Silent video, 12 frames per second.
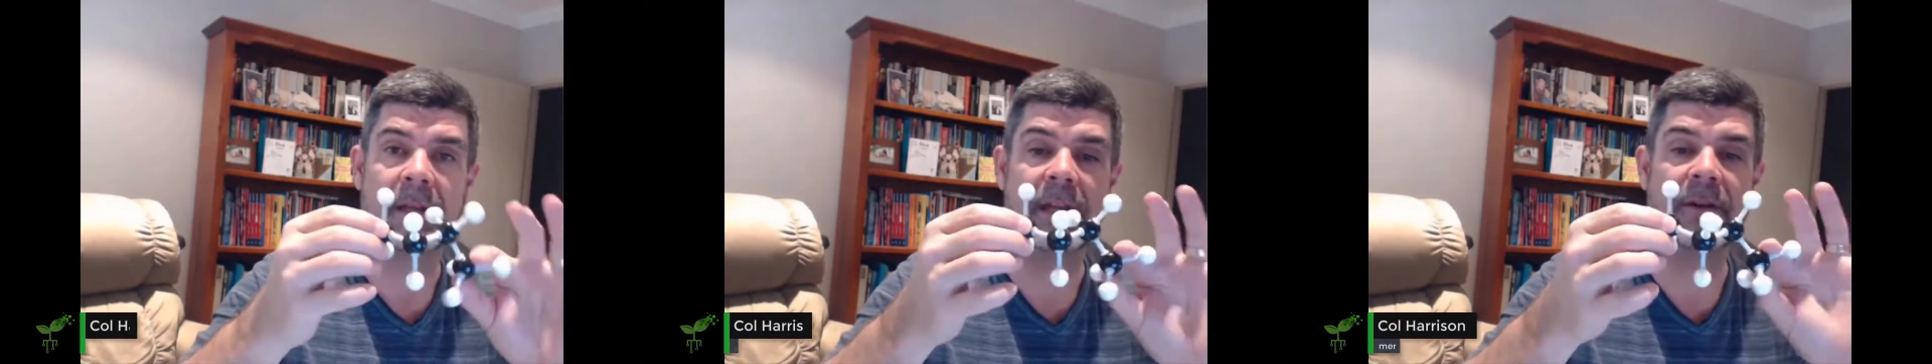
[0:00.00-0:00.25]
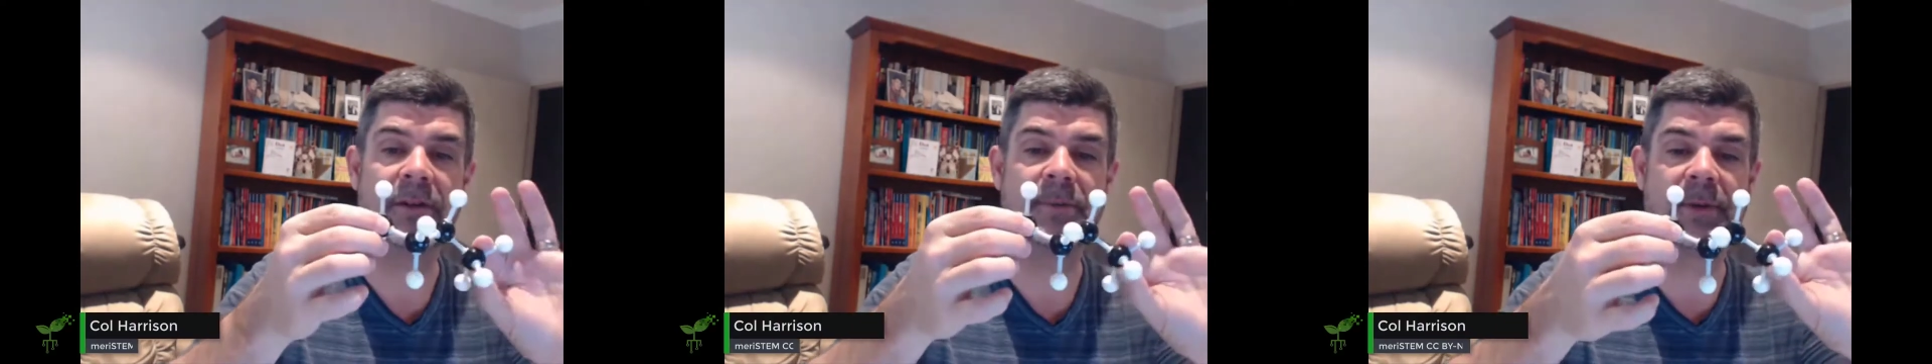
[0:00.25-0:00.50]

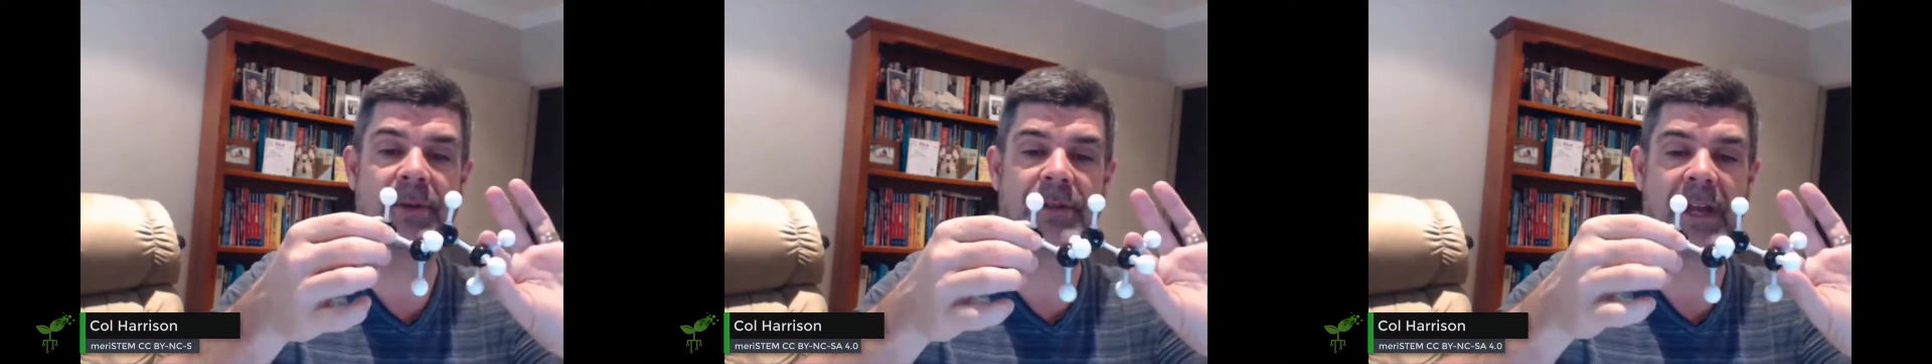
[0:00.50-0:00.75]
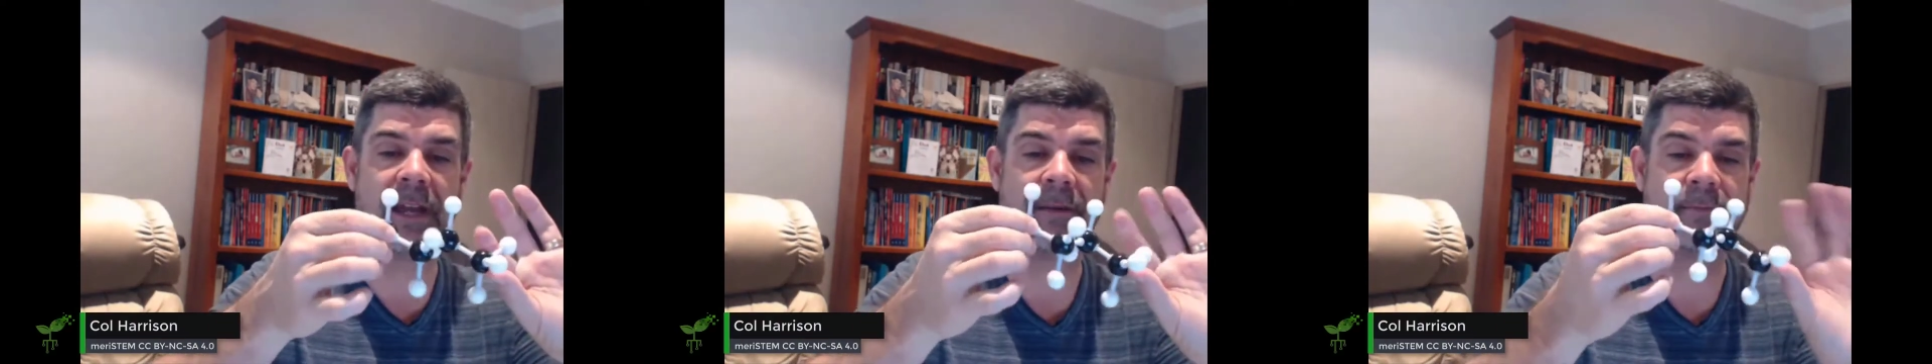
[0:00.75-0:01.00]
Here is
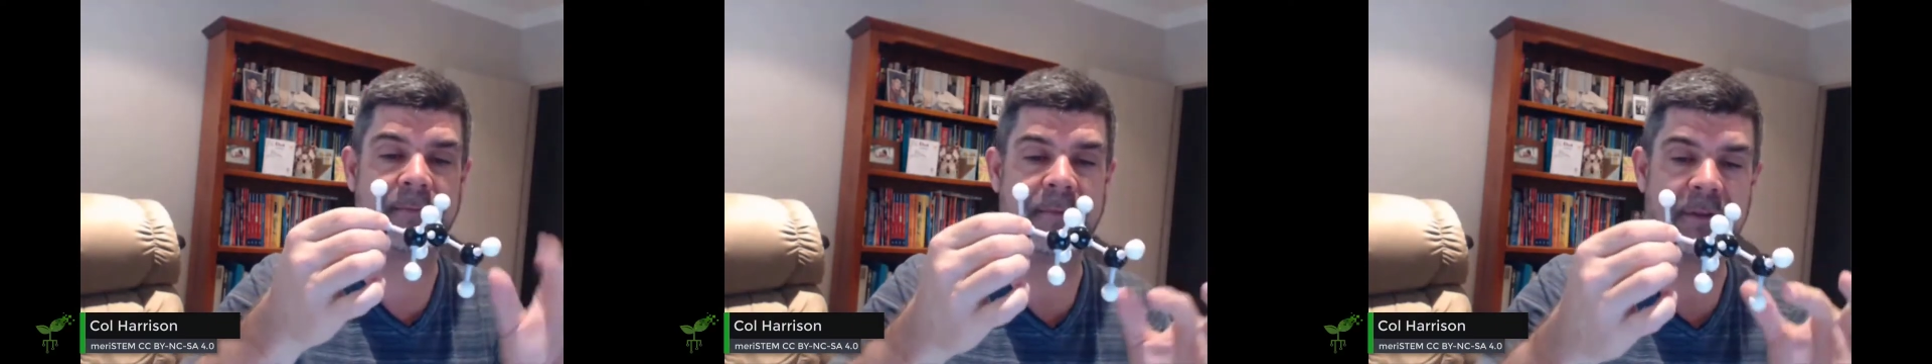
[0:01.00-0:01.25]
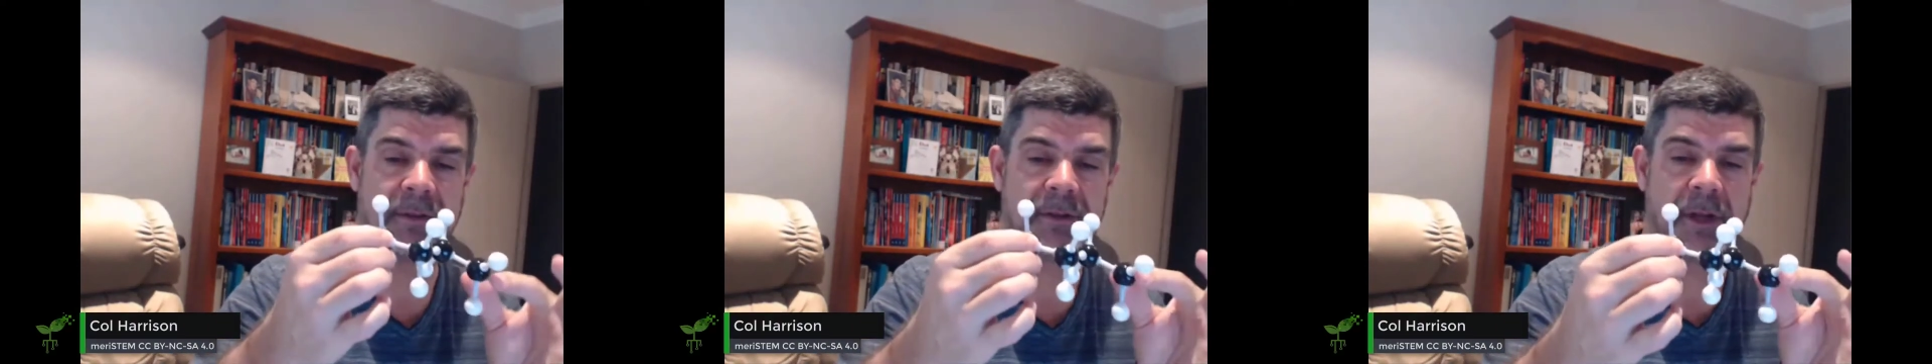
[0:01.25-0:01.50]
butane.
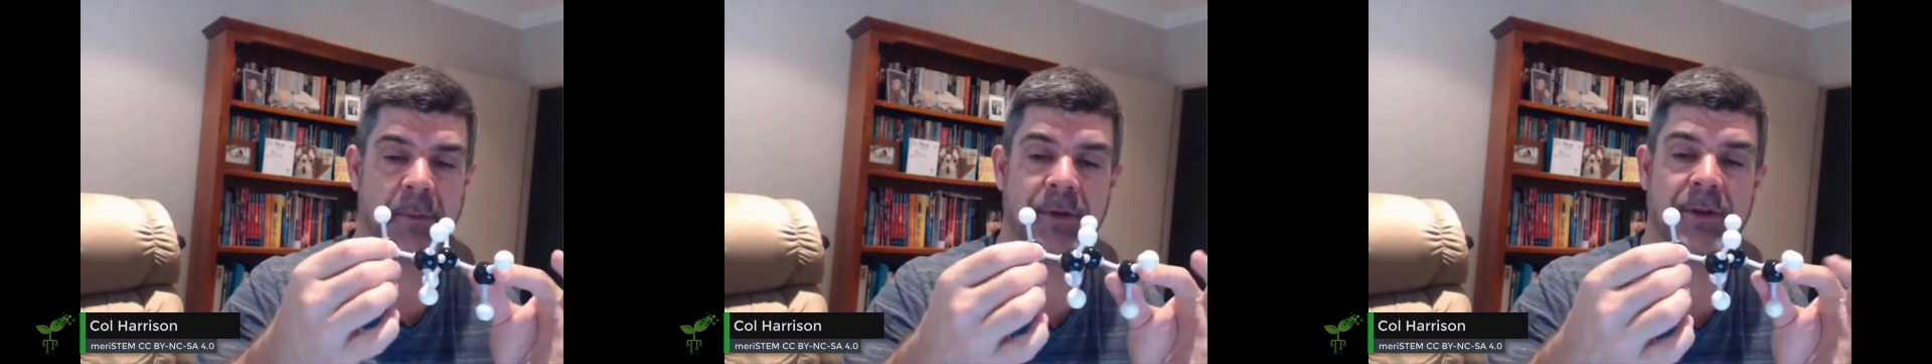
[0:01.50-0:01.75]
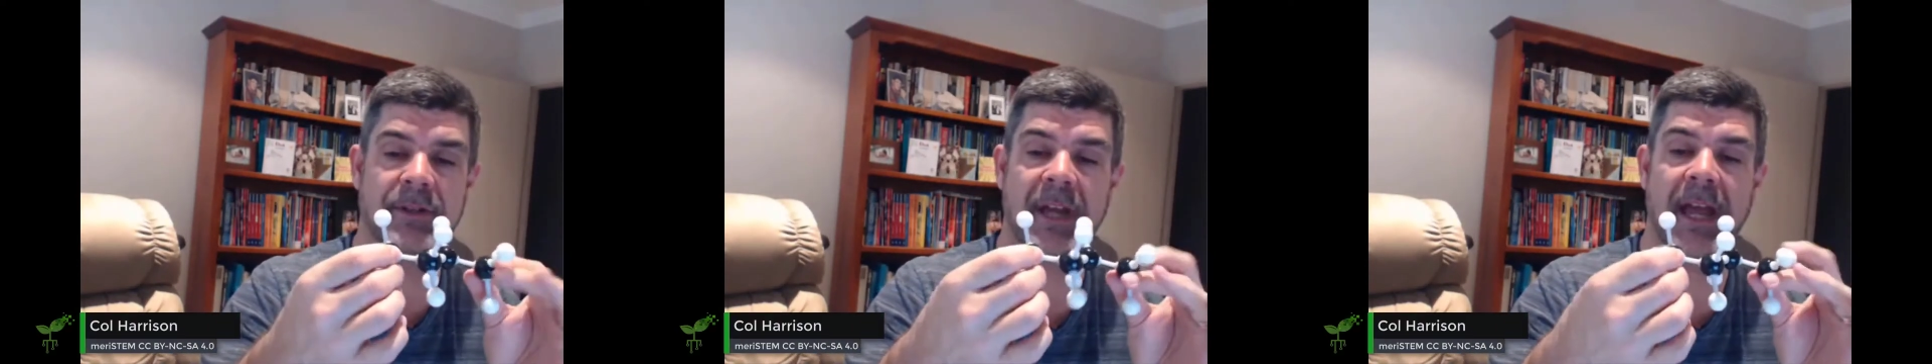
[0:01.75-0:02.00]
So
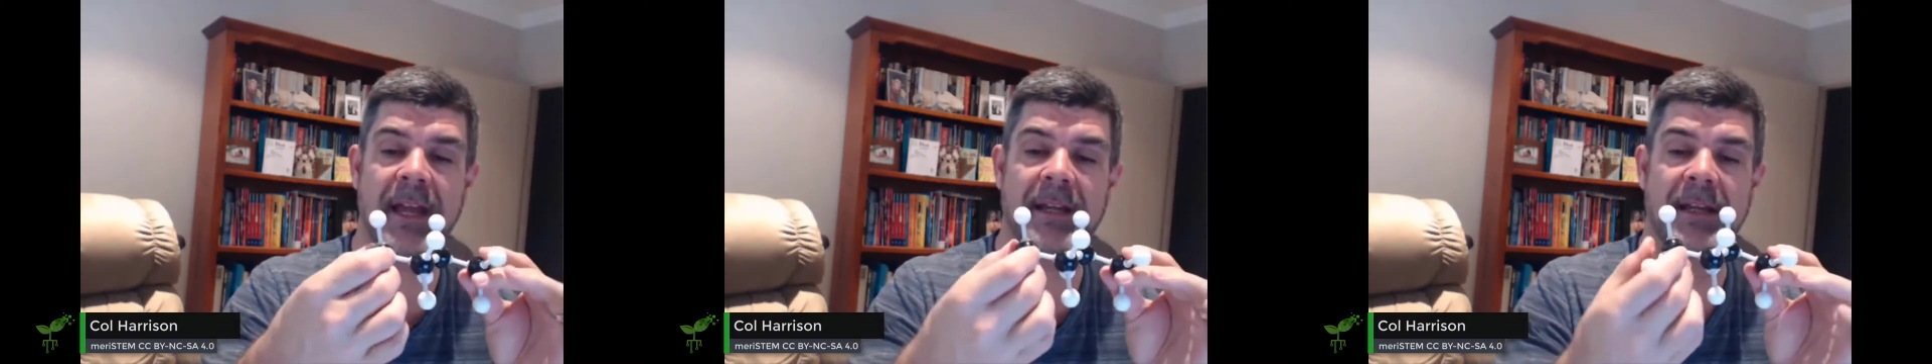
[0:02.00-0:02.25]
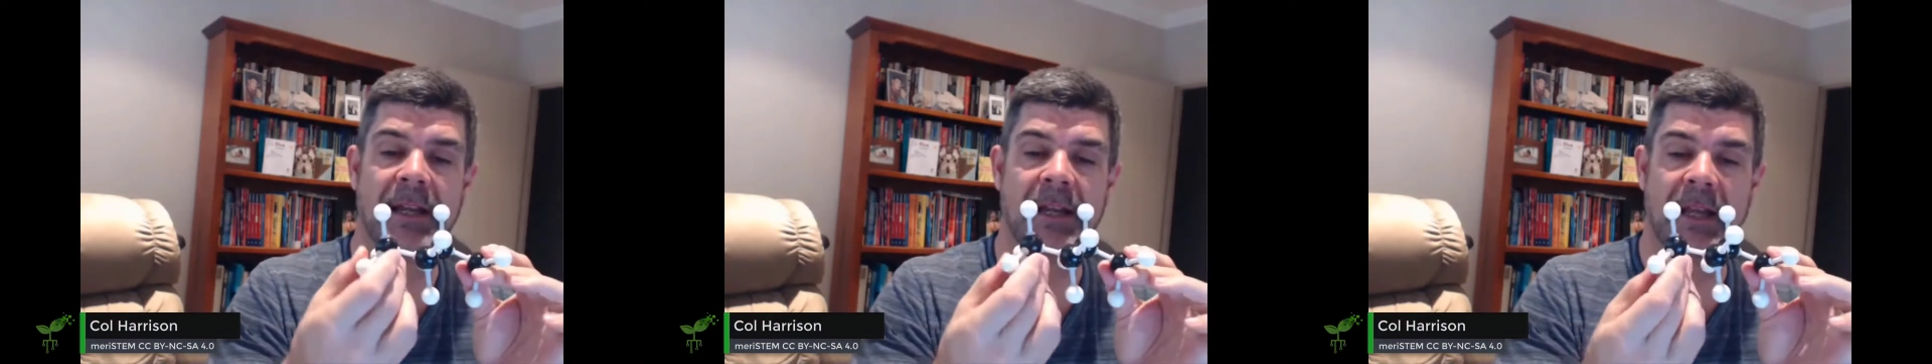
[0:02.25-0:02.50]
butane